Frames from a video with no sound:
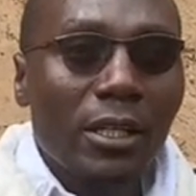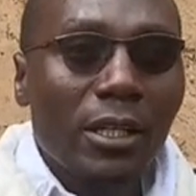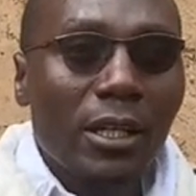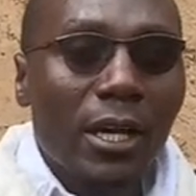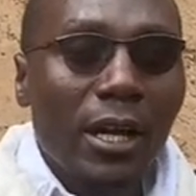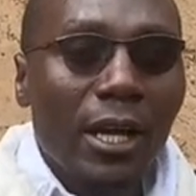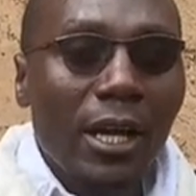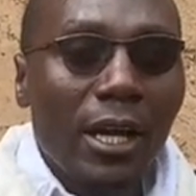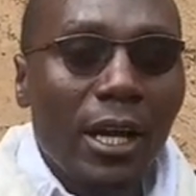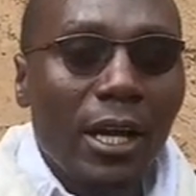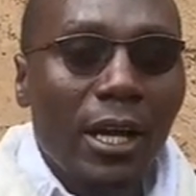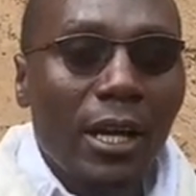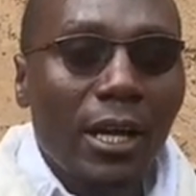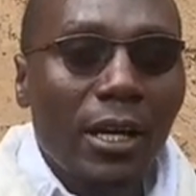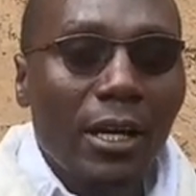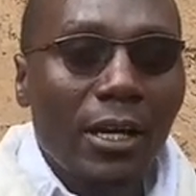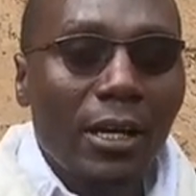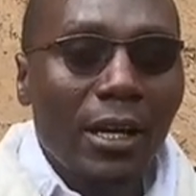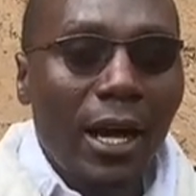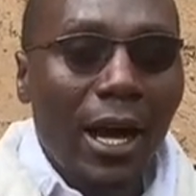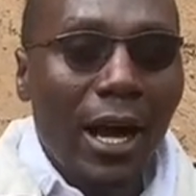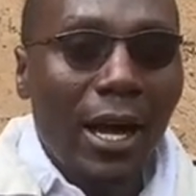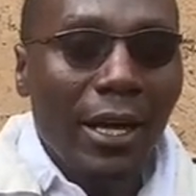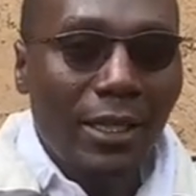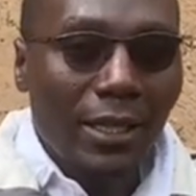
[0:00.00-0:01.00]

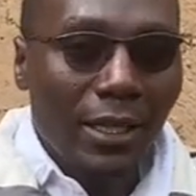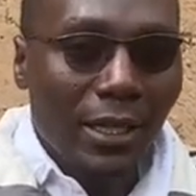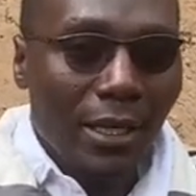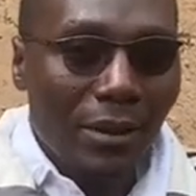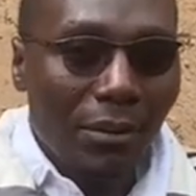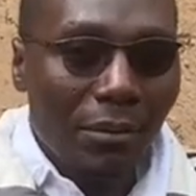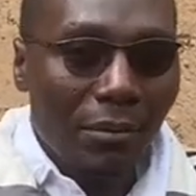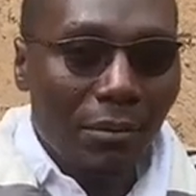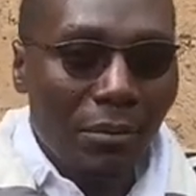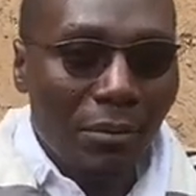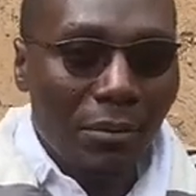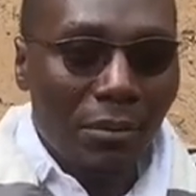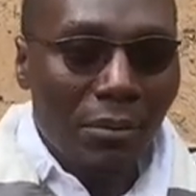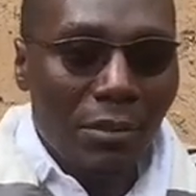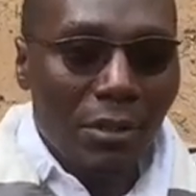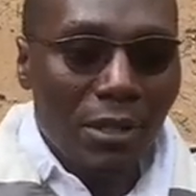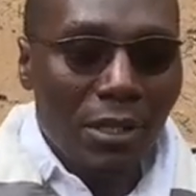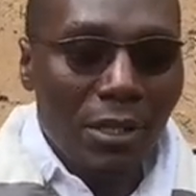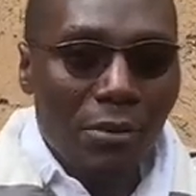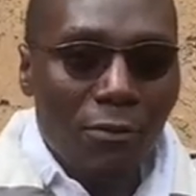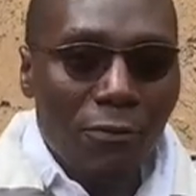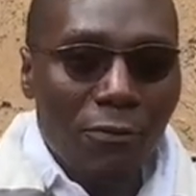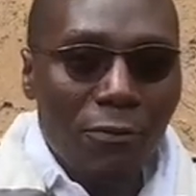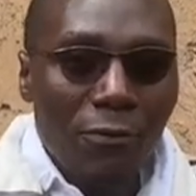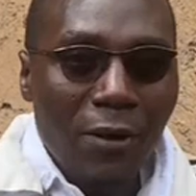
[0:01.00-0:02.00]
and
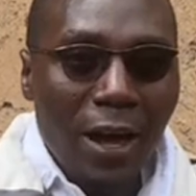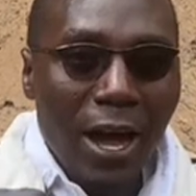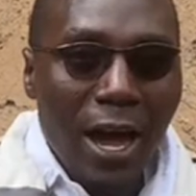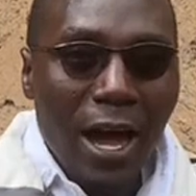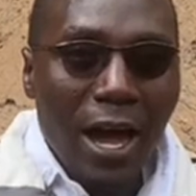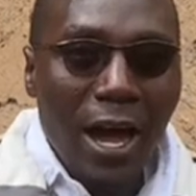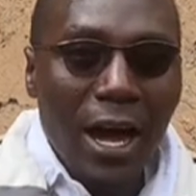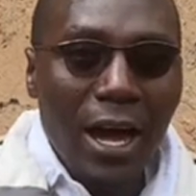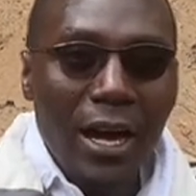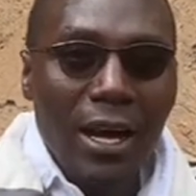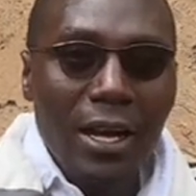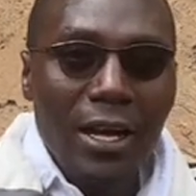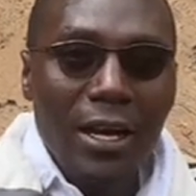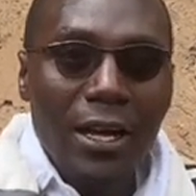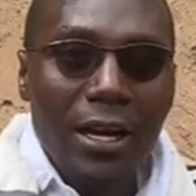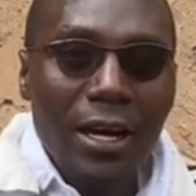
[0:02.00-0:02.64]
refer